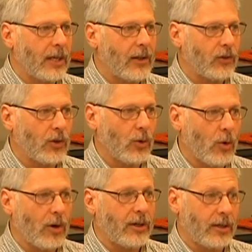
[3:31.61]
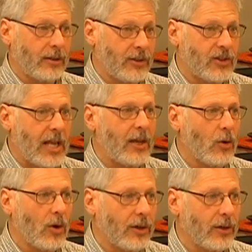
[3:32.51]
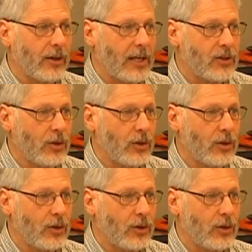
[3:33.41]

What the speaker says: gets the state auditor gets